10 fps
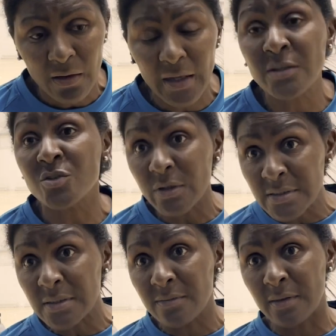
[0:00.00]

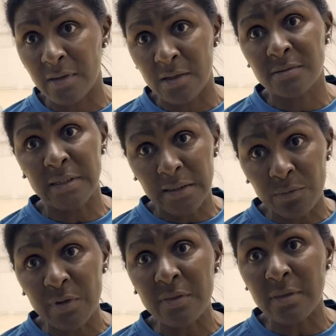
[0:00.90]
injuries that they're dealing
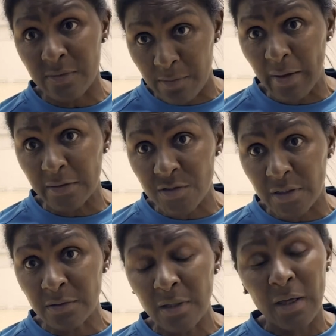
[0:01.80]
with and that they're
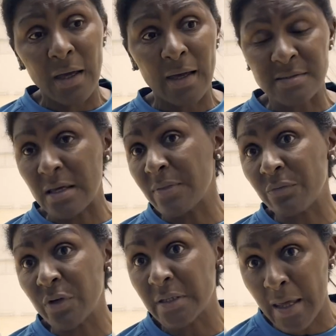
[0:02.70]
managing, and South
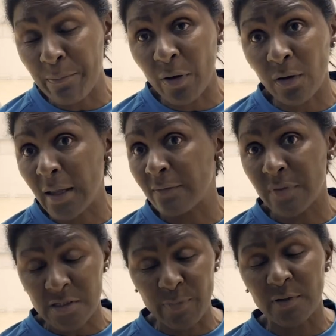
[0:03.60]
African Netball have
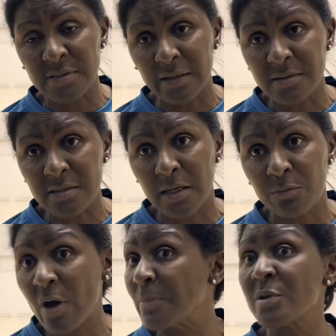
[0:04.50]
their sports science team
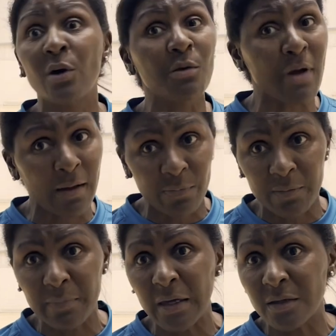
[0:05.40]
wrapped all around
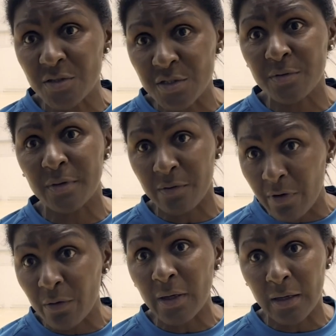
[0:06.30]
them making sure that they're
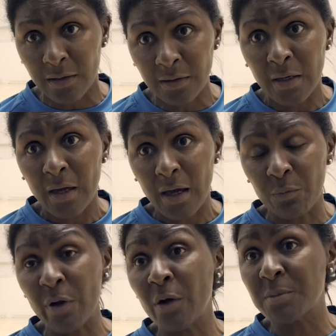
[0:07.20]
okay, and
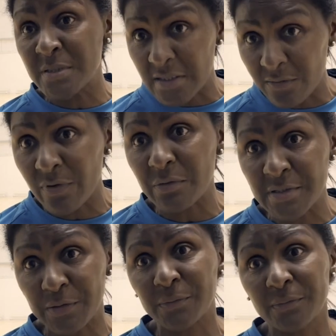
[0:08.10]
we hope to see them very
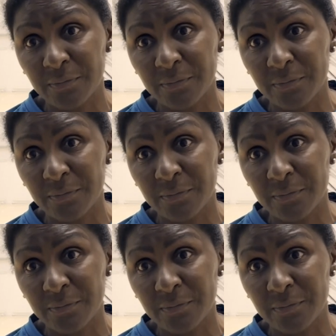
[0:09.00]
soon.